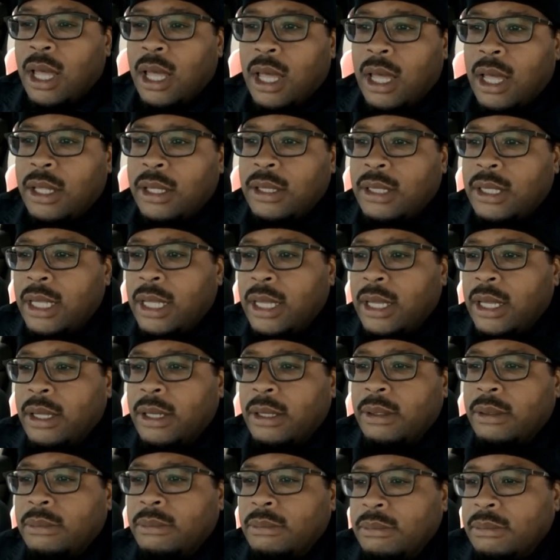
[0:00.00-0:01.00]
Uh, the
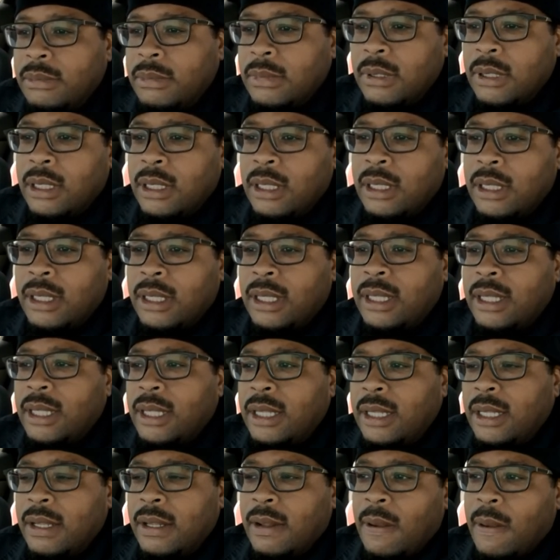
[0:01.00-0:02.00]
um. Is it the
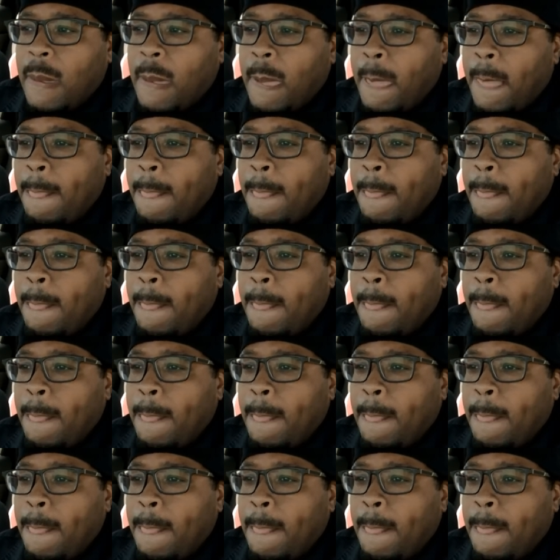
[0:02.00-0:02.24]
one by Chick